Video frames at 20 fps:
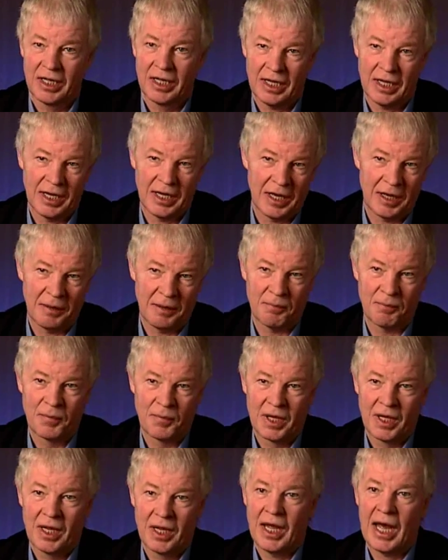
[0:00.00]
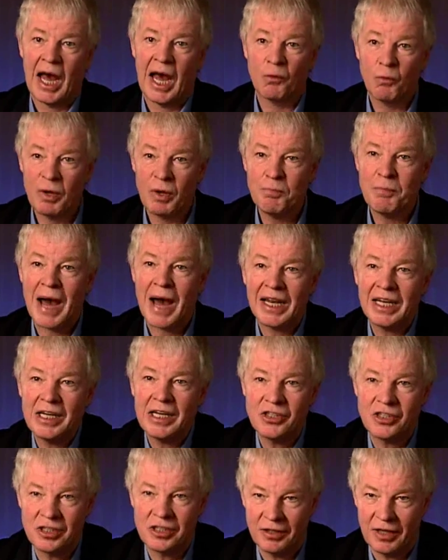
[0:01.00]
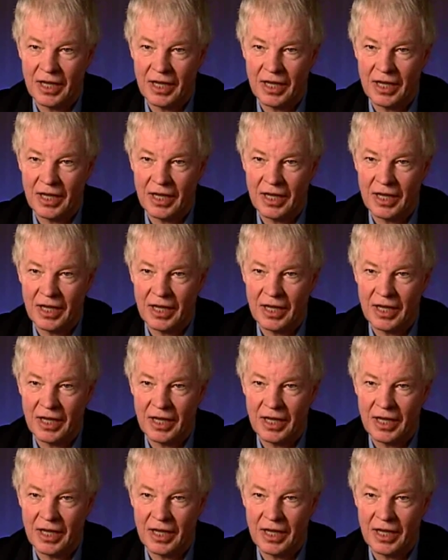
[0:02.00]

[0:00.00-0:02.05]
And we manage to